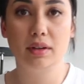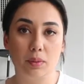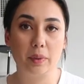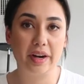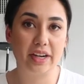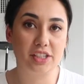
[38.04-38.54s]
I'm
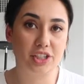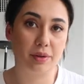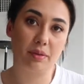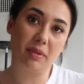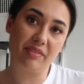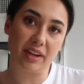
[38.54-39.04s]
wearing a shirt
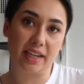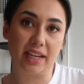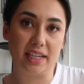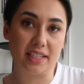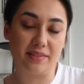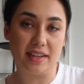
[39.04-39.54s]
with my friend
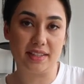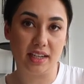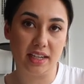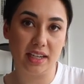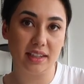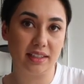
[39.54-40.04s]
Katie's face
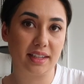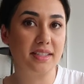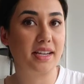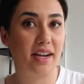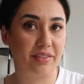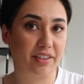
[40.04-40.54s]
on it because
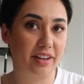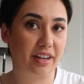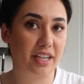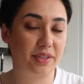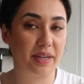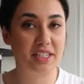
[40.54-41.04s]
I got it for her
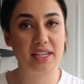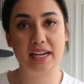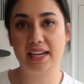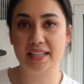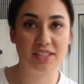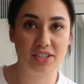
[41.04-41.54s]
graduation
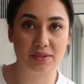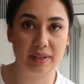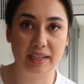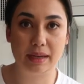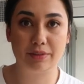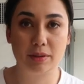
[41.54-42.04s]
and it's just
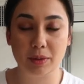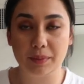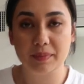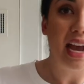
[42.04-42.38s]
really comfortable.